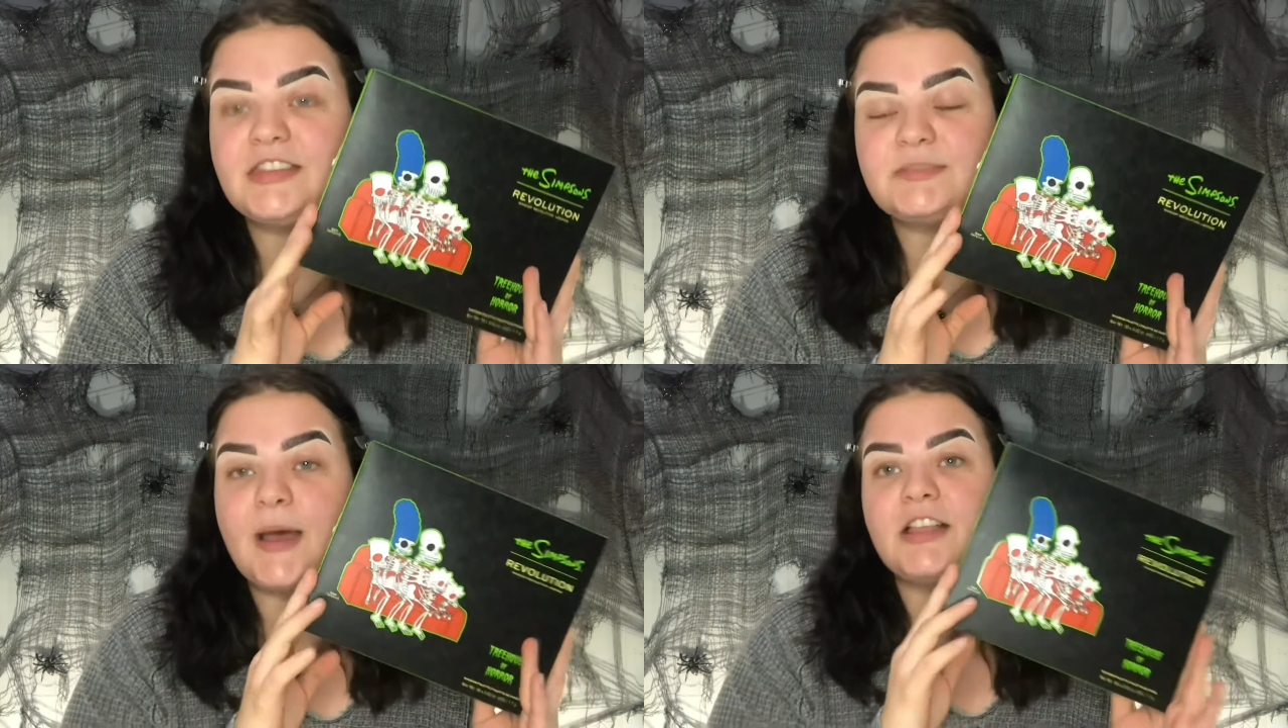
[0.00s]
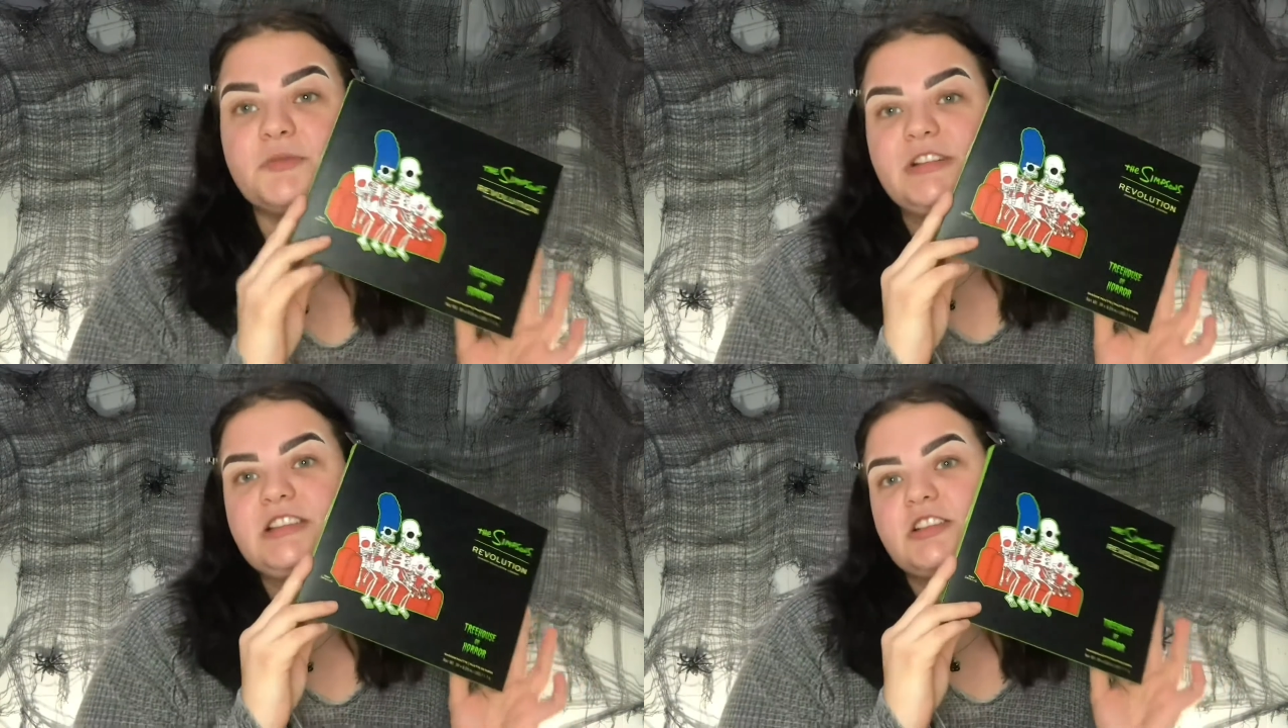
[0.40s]
This palette
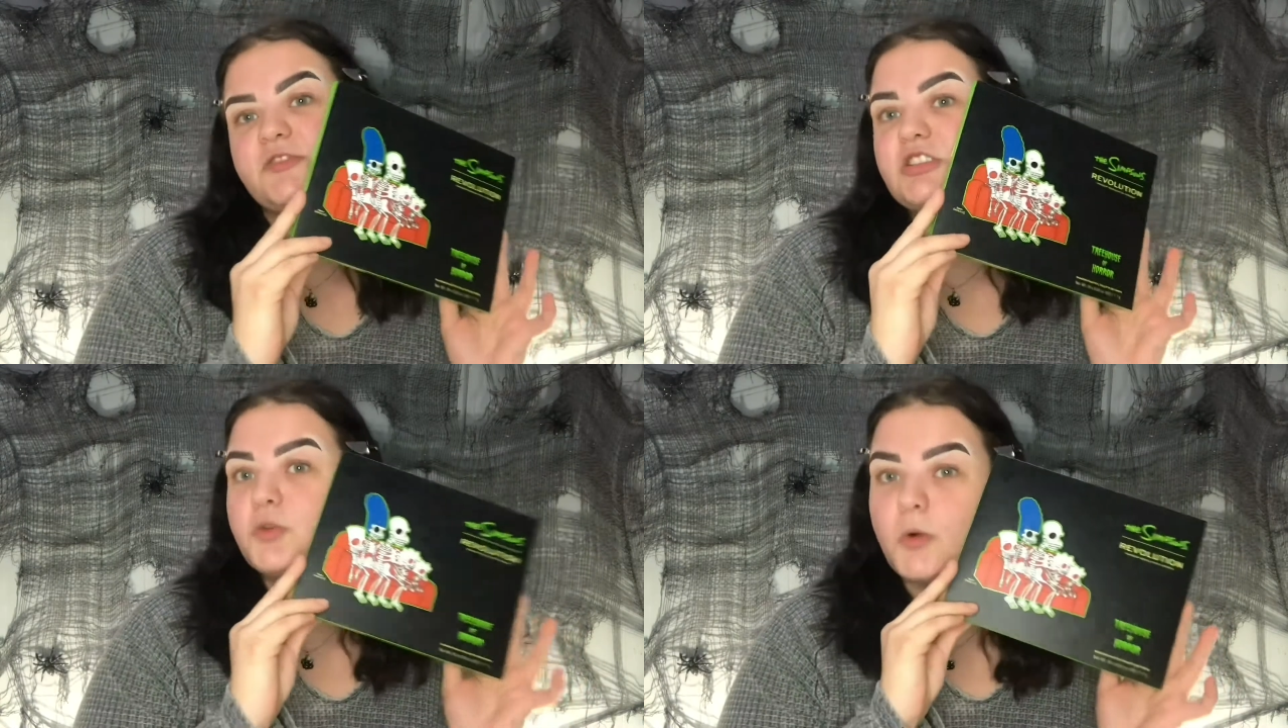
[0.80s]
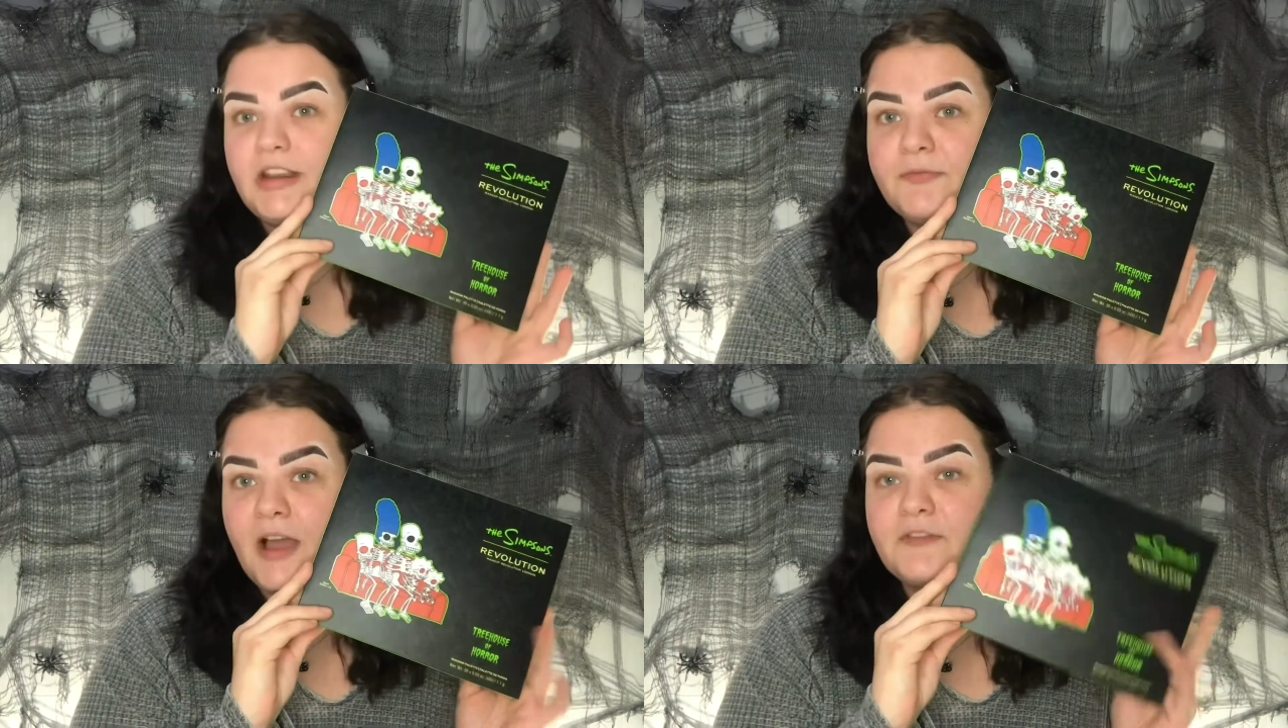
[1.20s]
retails for
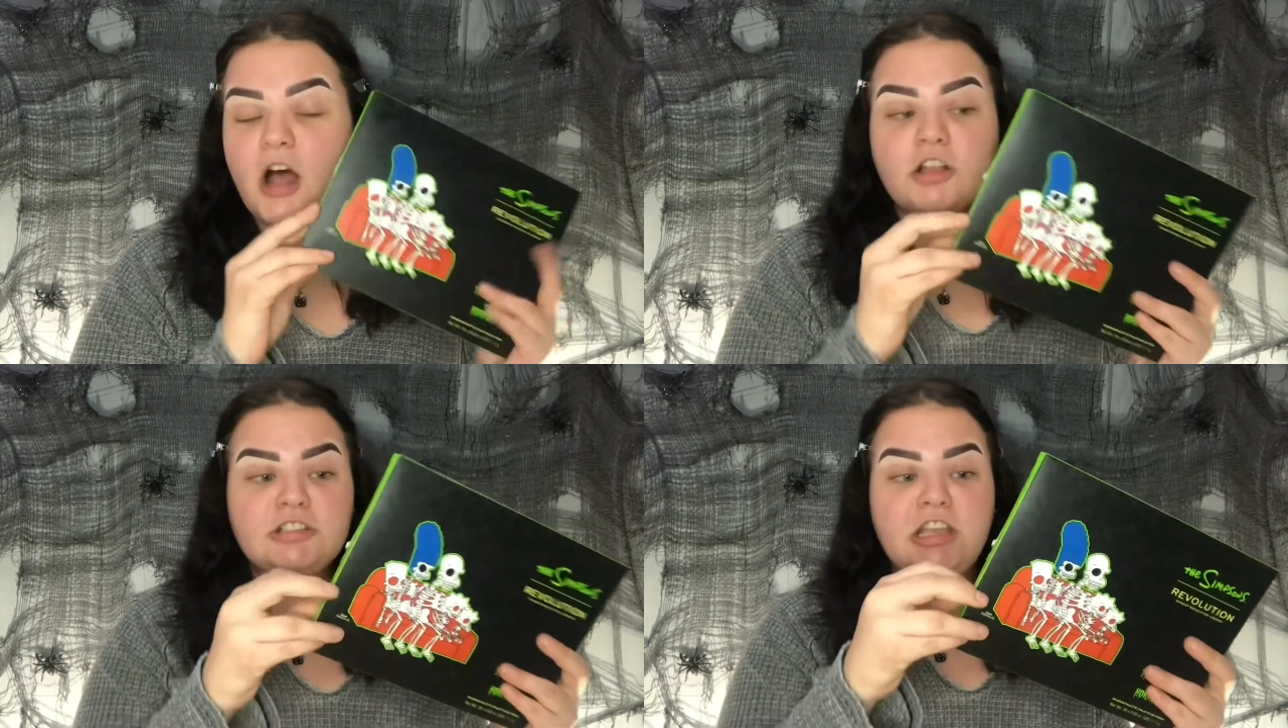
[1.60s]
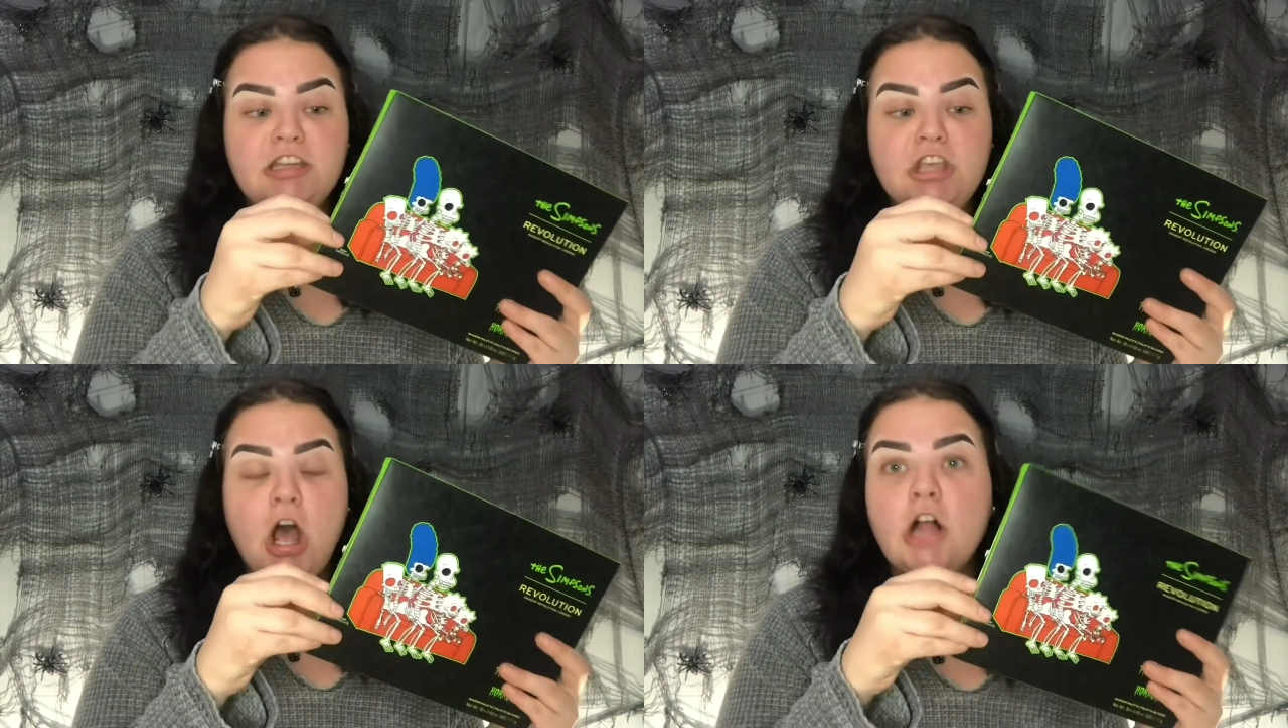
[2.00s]
$25
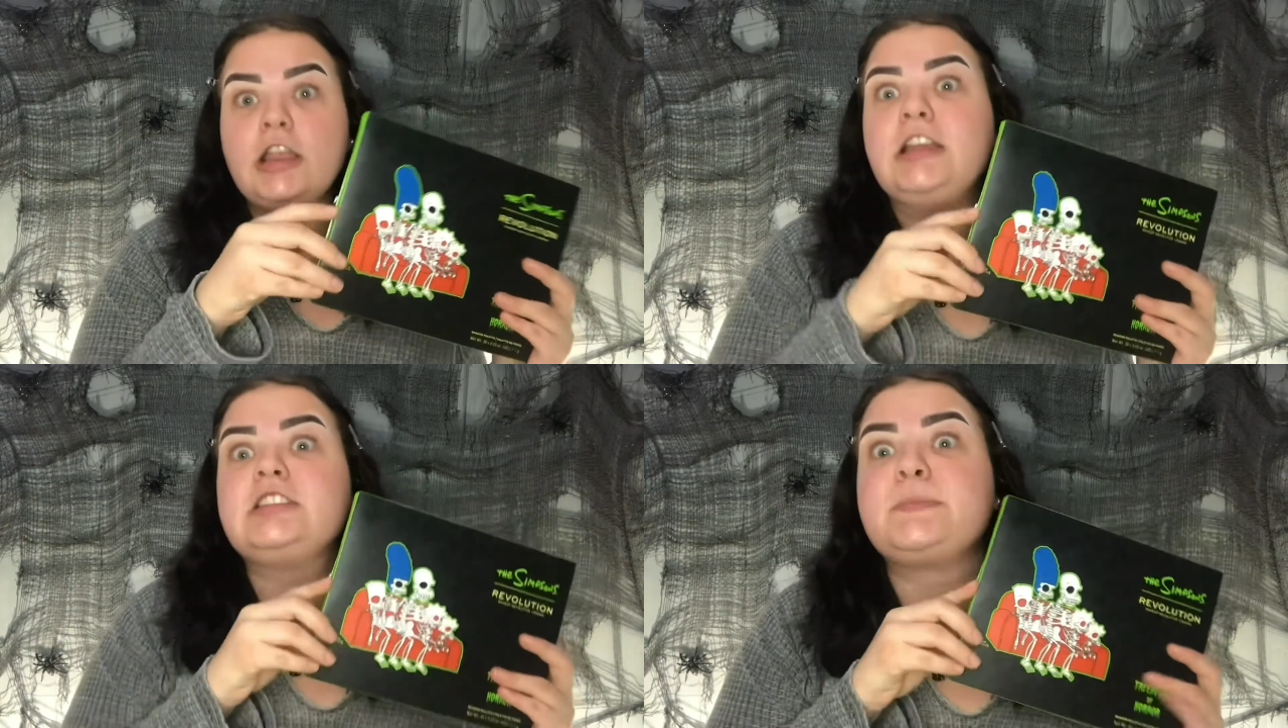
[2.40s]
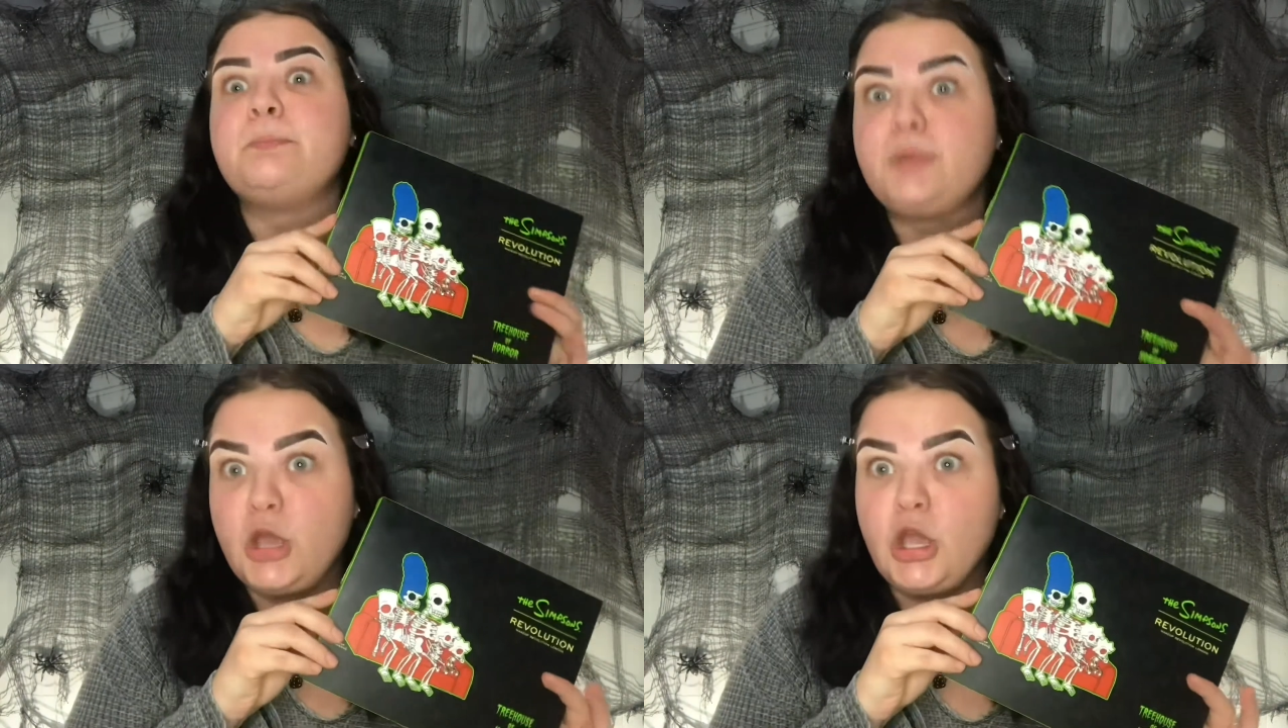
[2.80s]
and y'all, it is
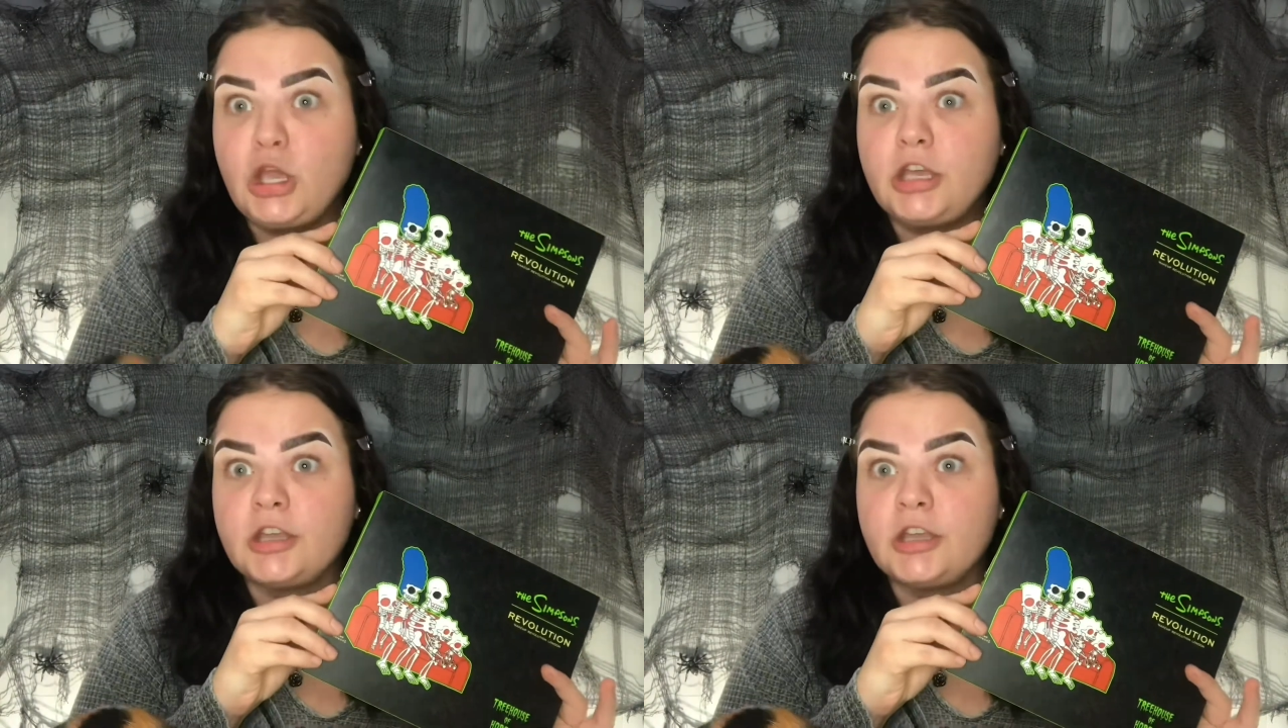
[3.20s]
big.